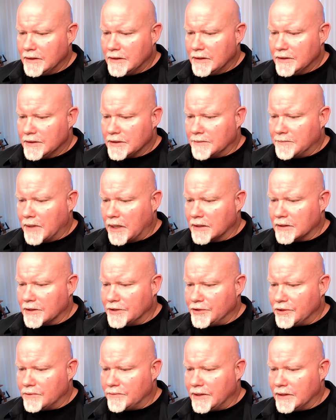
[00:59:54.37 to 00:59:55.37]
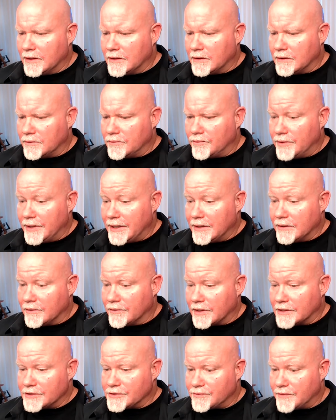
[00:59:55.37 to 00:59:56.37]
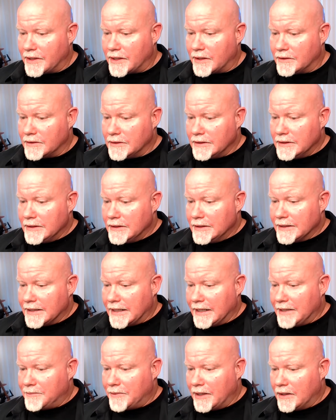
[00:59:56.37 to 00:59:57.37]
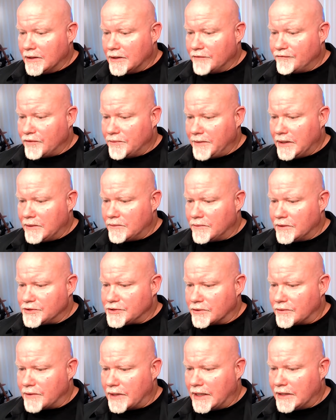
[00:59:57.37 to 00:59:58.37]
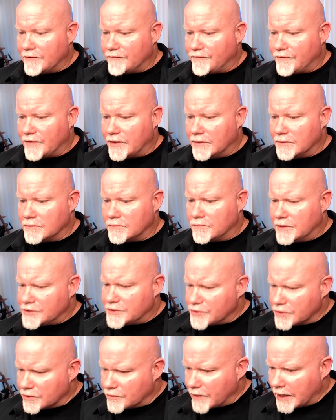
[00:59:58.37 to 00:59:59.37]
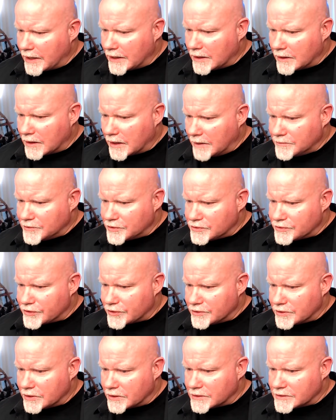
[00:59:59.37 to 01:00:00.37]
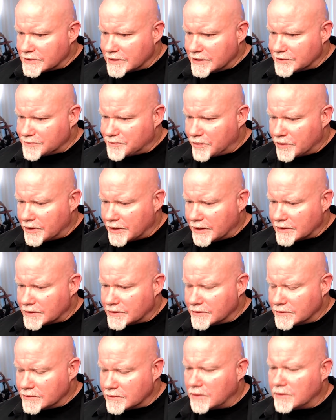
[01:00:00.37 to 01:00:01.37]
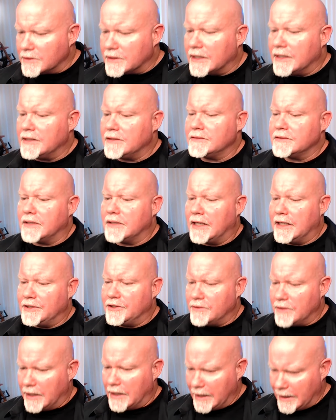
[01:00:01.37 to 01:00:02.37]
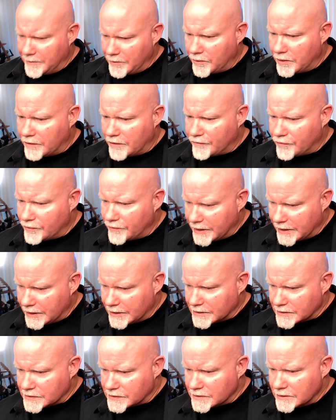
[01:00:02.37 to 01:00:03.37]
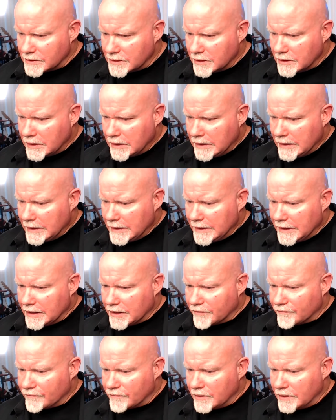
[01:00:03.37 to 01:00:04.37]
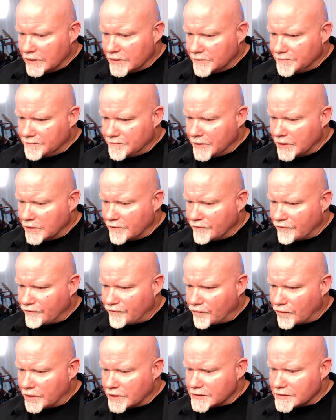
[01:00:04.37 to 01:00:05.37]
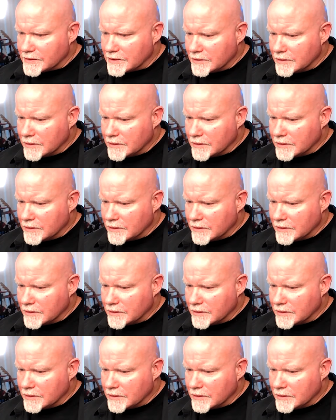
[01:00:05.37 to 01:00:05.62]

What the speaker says: The Boglin, you're real. That's rare. Katie Brown, if you meet Richard Grannon, I'm so jealous. He's brilliant. Okay, I am aware of who he is. In the middle of a forest.